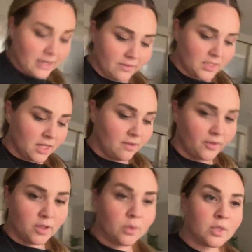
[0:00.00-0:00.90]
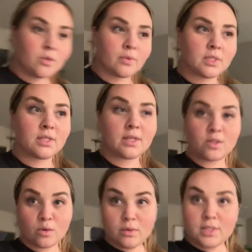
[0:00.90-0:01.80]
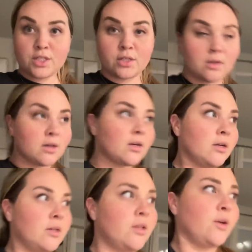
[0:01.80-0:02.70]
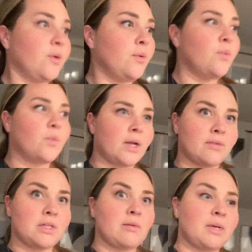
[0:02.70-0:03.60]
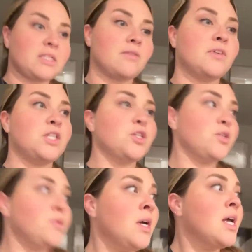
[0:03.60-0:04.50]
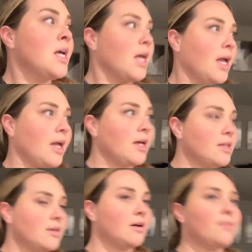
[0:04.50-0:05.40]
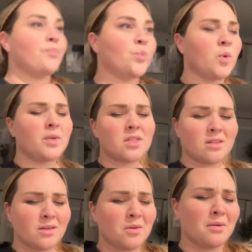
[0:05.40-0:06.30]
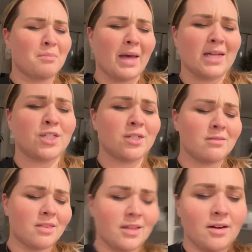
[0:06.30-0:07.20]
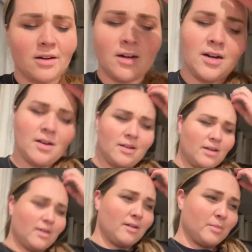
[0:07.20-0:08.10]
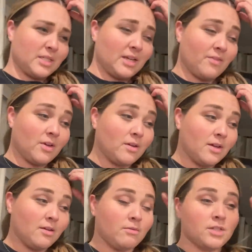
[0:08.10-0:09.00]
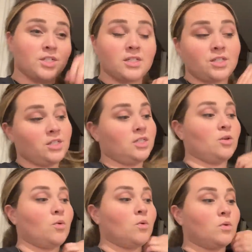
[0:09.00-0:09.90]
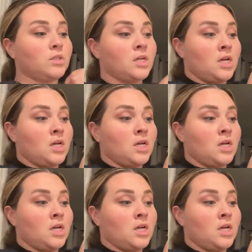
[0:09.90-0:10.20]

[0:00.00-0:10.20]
never seen the first one, so I wasn't like totally sure, you know, what I was getting myself into. And um, we went to the new Imagine Theater in Batavia, which is just an old,